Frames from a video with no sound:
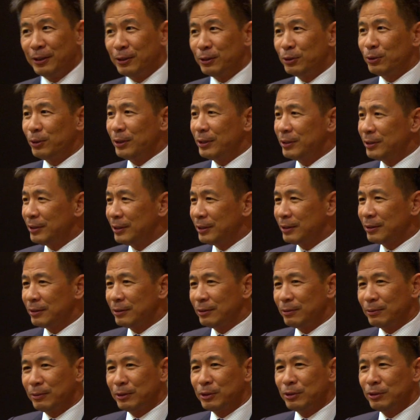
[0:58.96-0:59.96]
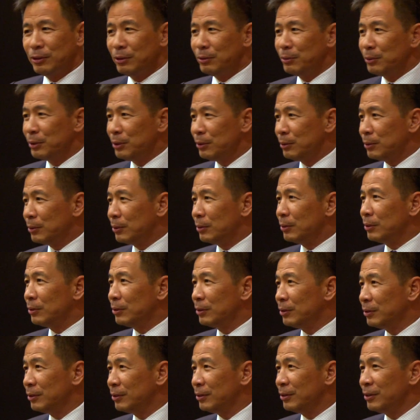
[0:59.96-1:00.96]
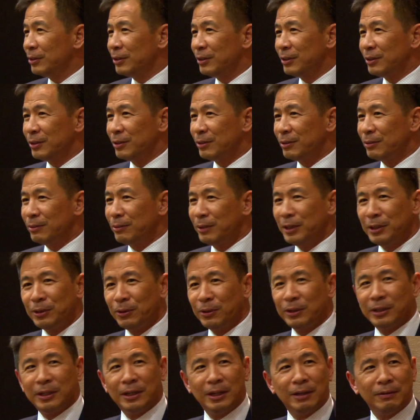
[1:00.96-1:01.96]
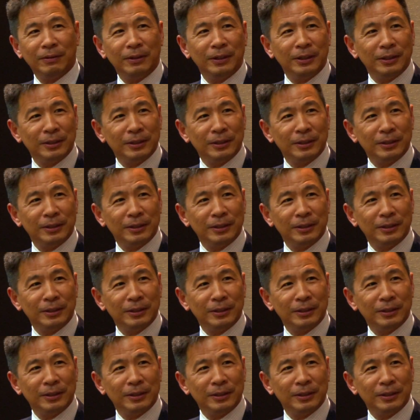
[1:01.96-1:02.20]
So I said, "What's wrong with you? Why not 11